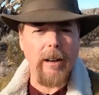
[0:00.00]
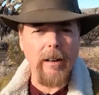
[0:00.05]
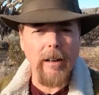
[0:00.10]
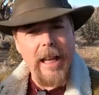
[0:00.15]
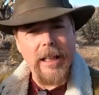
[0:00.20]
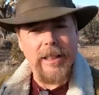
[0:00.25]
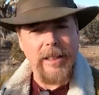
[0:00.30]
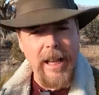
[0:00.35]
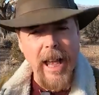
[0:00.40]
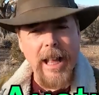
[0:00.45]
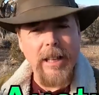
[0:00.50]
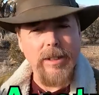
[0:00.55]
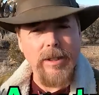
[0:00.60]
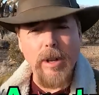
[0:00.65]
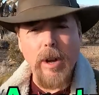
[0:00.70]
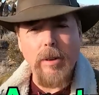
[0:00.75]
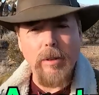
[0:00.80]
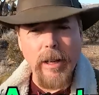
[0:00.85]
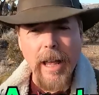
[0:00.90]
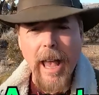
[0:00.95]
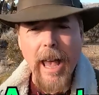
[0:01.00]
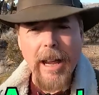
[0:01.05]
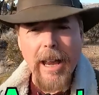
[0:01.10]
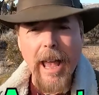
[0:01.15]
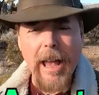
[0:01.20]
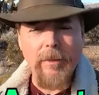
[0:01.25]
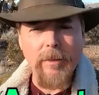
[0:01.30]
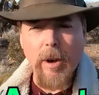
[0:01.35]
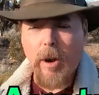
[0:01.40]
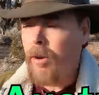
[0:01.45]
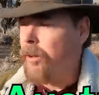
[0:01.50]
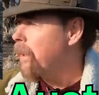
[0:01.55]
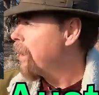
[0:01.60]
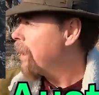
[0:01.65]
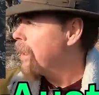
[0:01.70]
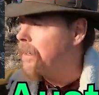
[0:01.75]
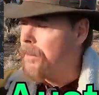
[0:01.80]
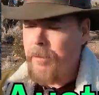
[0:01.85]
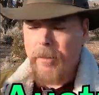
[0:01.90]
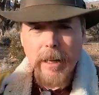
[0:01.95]
Yes, sandstone can have gold in
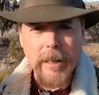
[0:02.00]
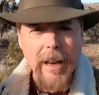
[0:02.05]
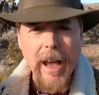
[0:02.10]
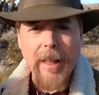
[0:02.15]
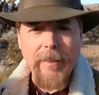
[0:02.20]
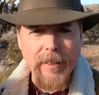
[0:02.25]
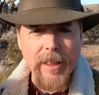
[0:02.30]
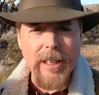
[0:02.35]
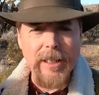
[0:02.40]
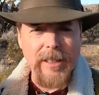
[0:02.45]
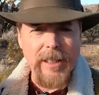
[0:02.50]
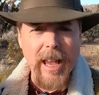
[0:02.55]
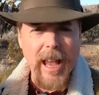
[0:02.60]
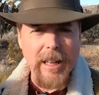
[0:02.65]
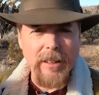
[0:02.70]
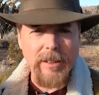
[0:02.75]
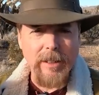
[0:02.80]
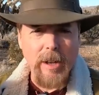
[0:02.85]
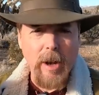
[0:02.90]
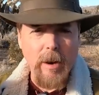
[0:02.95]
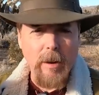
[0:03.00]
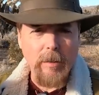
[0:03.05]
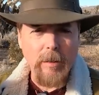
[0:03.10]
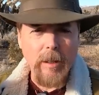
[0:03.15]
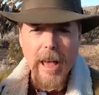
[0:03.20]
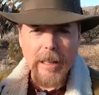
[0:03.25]
it, but not this sandstone,